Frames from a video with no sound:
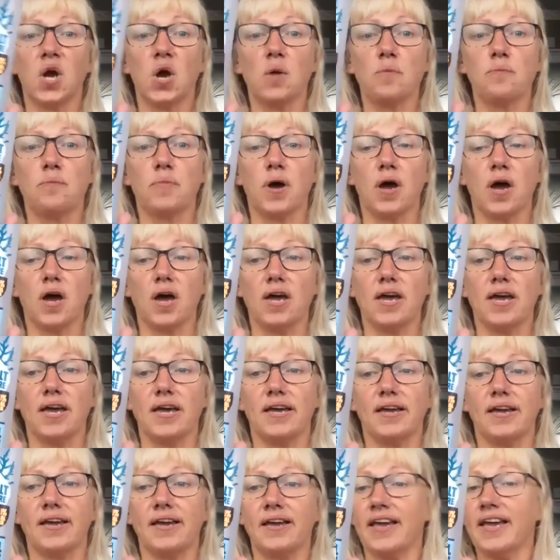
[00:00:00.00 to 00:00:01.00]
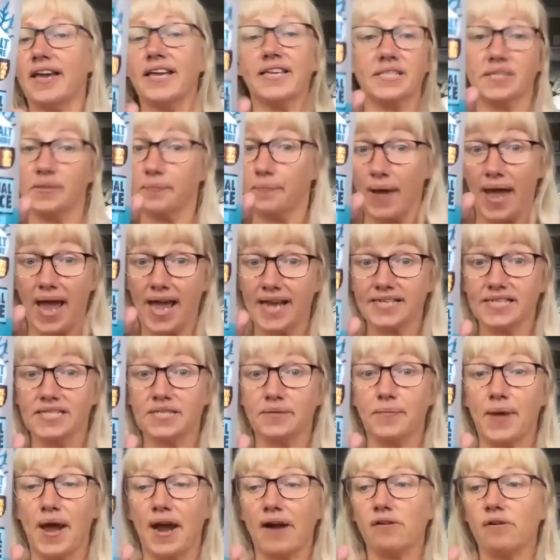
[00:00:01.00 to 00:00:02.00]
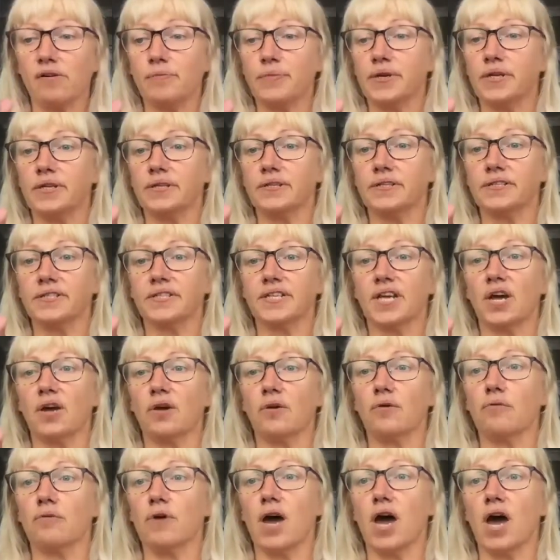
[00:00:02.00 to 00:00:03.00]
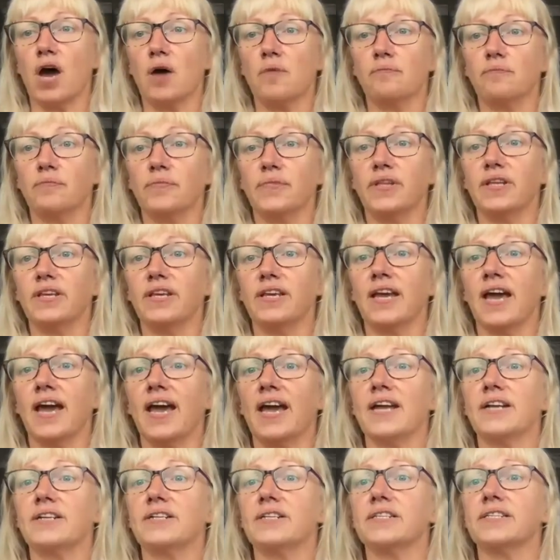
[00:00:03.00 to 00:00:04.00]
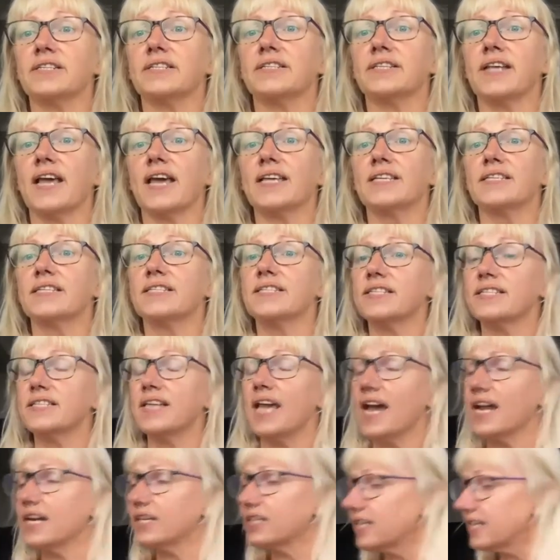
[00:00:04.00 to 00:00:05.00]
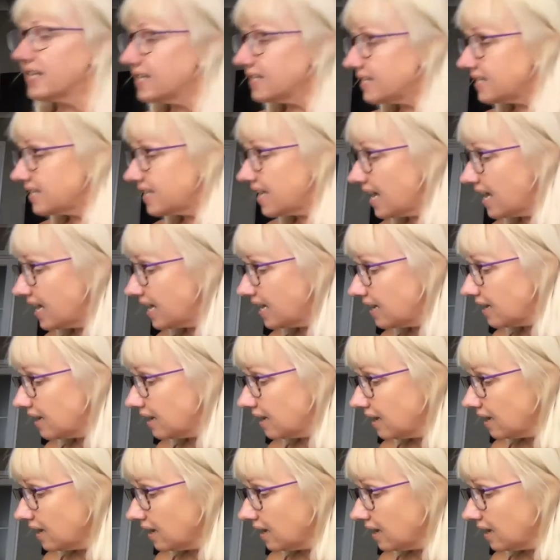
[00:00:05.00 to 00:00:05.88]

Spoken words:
but it is a bad, it's a paraben. So yeah, it just says, does it actually say,